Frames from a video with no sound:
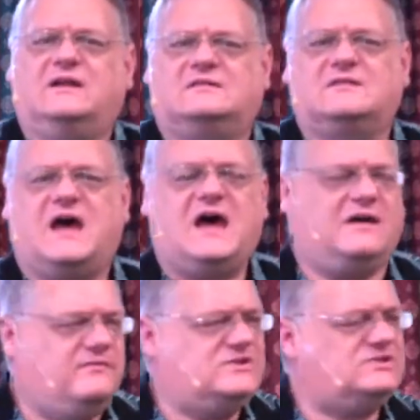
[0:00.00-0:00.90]
It's the
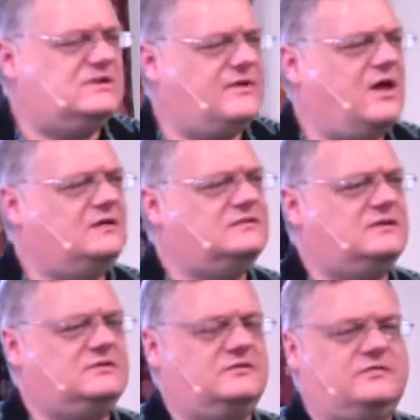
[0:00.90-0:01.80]
high vision of all
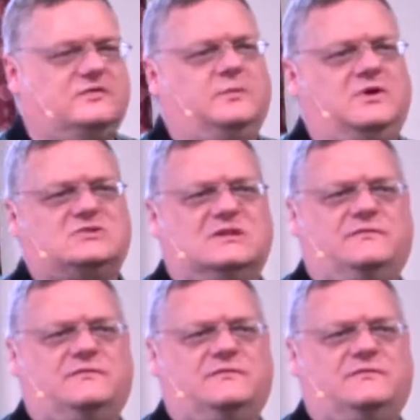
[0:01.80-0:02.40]
Centers for Spiritual